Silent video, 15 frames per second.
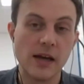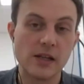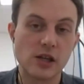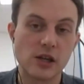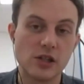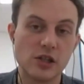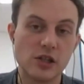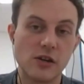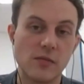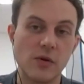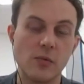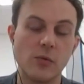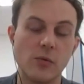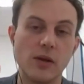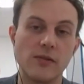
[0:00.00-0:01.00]
And Scottish
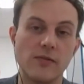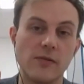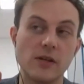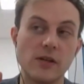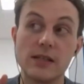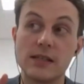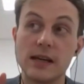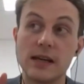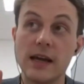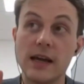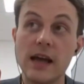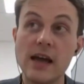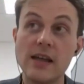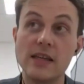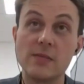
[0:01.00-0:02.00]
Government would be the first to say
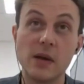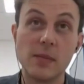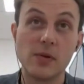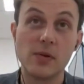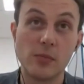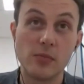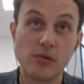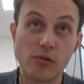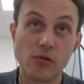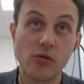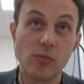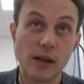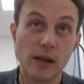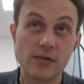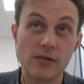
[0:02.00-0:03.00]
there's people who
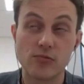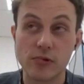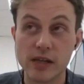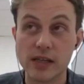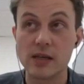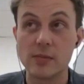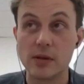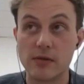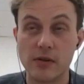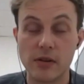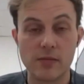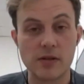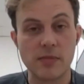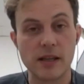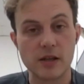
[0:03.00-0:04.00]
probably it's reasonable for
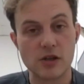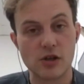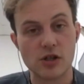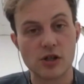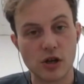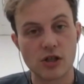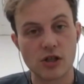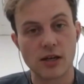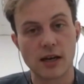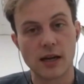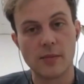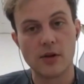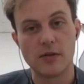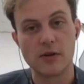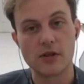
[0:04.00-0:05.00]
them to make the choice not to
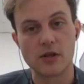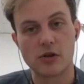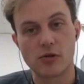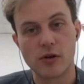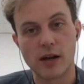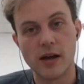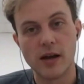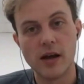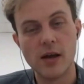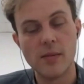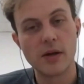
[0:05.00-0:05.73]
claim universal credit